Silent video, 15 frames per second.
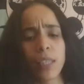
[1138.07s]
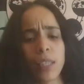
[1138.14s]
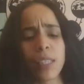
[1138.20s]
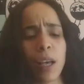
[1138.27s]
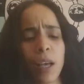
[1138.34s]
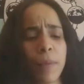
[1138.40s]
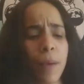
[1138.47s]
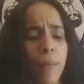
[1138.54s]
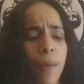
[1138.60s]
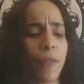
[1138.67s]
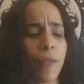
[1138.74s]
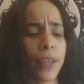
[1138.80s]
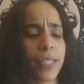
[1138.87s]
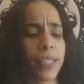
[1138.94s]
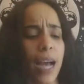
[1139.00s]
Tell me
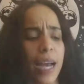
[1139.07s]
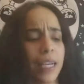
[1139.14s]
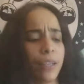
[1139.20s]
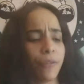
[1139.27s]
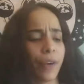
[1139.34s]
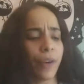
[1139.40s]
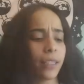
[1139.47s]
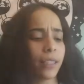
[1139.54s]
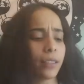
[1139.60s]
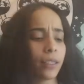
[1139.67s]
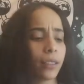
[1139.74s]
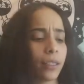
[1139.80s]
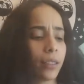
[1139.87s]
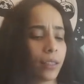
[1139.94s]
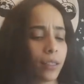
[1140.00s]
about this highly
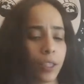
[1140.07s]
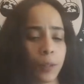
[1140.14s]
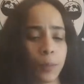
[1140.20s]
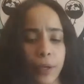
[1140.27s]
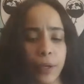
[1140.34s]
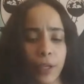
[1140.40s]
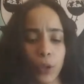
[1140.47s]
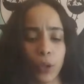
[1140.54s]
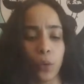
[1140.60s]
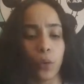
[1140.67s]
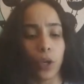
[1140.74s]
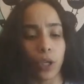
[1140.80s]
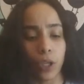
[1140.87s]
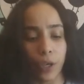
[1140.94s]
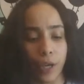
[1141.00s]
ranked spiritual
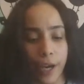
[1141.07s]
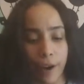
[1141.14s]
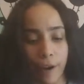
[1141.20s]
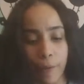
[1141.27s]
worker here.